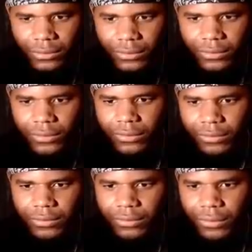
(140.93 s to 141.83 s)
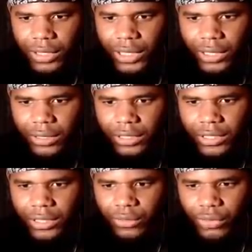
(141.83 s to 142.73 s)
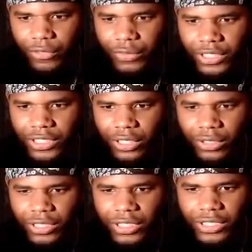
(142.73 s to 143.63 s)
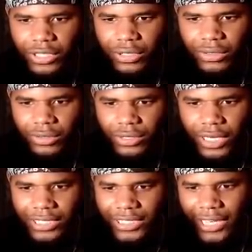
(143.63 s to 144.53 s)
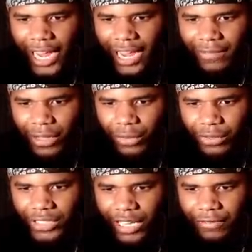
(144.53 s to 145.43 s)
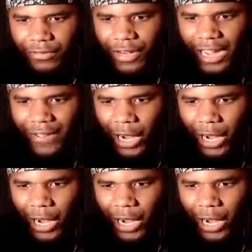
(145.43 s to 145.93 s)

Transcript: man. Come on. Bruh. Then what if we just going in a circle and that's the cave that we was at for five